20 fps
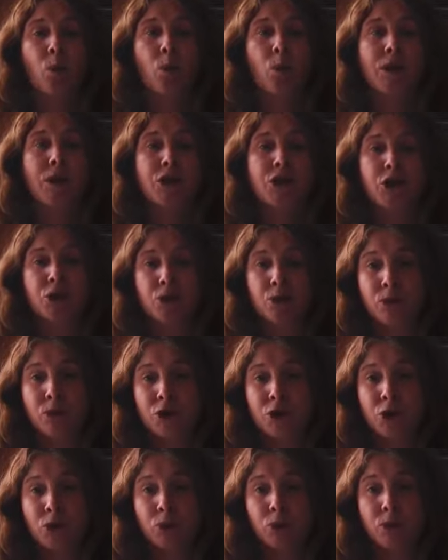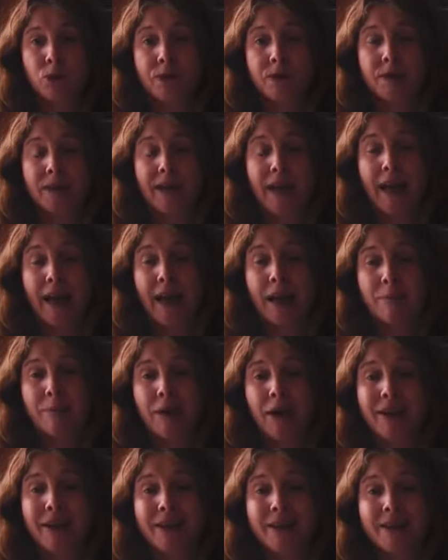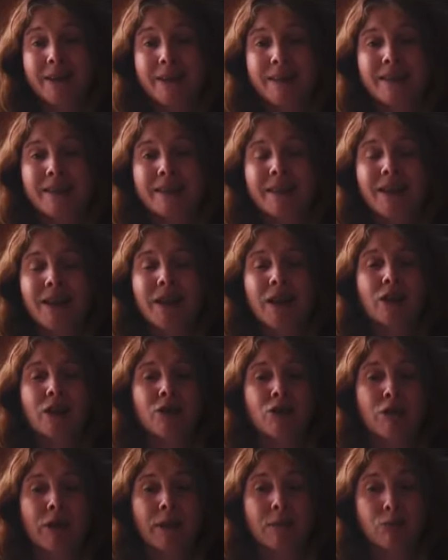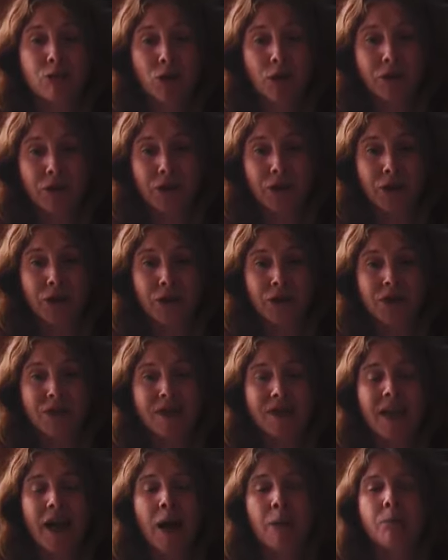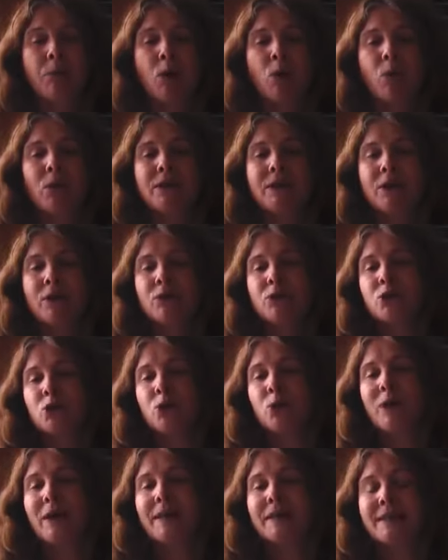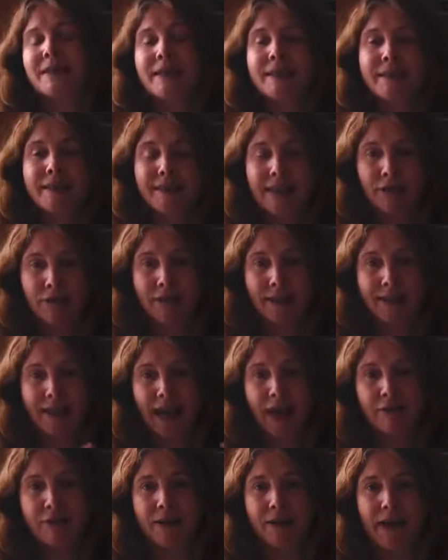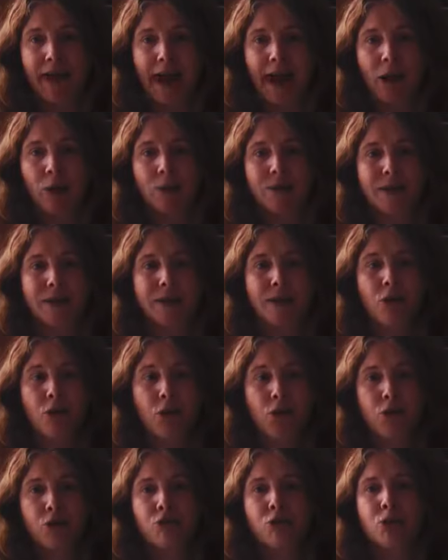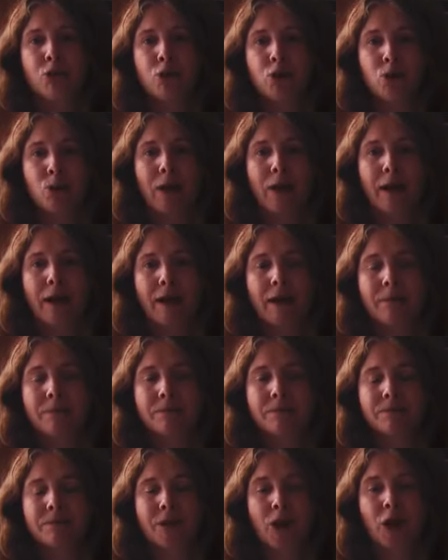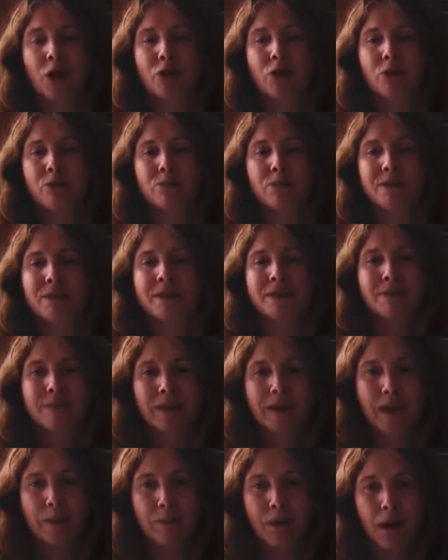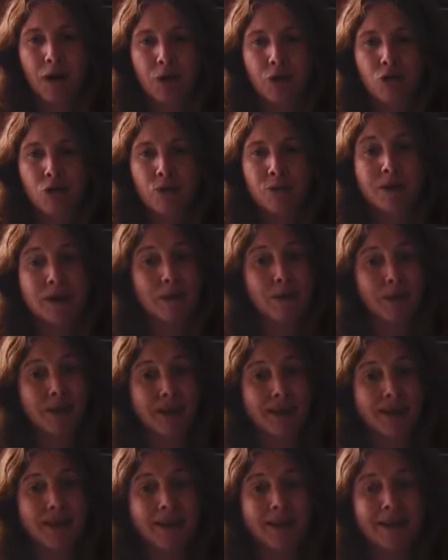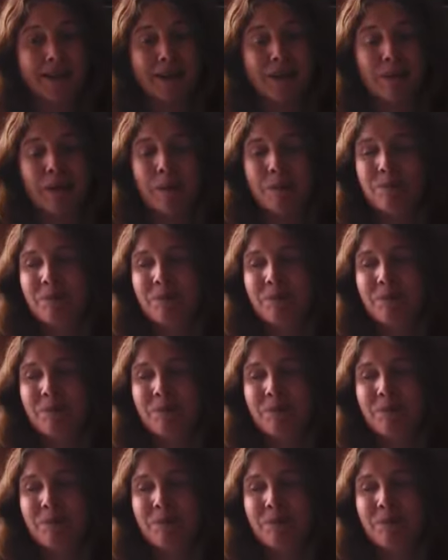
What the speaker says: We choose short air miles, great provenance, but we don't always necessarily carry it out through to our homes and our bathrooms in particular.